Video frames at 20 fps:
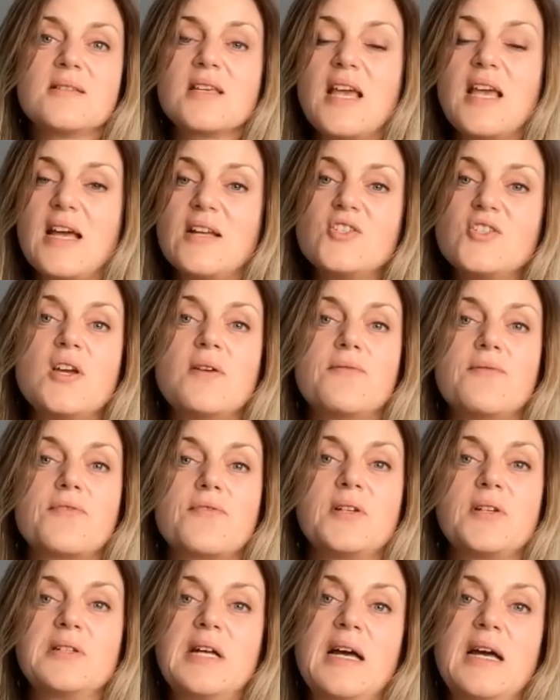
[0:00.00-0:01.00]
catch
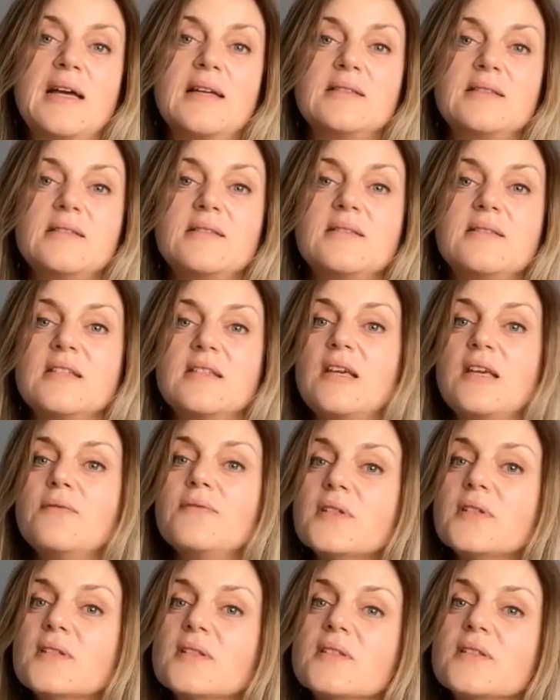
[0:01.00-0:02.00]
every light,
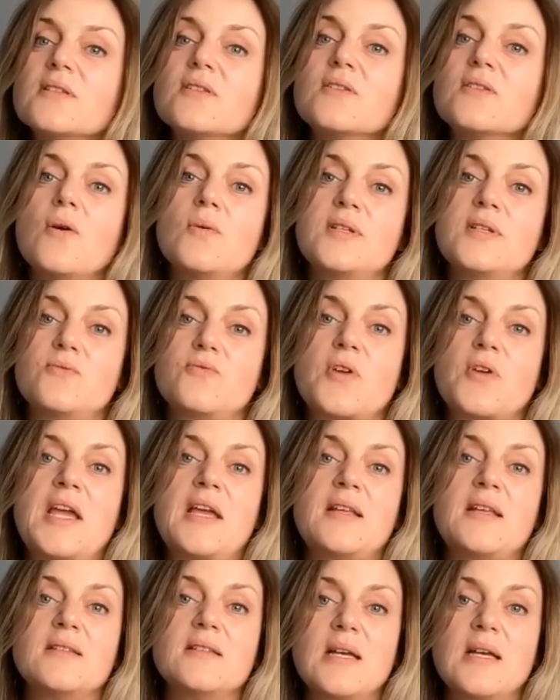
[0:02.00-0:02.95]
even go in rain.